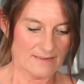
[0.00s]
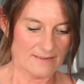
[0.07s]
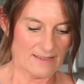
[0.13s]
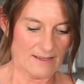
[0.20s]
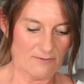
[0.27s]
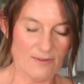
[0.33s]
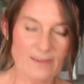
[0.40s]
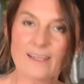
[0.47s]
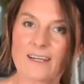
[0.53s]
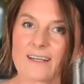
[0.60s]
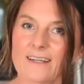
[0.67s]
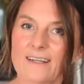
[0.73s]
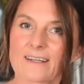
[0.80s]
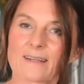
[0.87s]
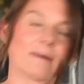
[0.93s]

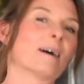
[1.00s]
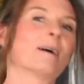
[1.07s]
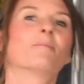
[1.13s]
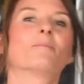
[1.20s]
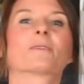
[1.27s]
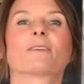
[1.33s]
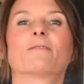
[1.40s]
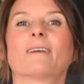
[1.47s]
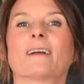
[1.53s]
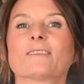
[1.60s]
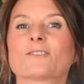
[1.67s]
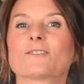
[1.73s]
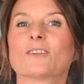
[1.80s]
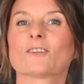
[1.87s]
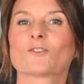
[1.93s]
vinegar
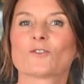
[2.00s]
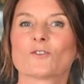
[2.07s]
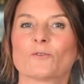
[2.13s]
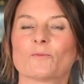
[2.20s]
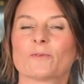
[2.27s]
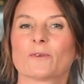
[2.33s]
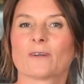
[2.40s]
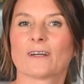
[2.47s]
prevents the soup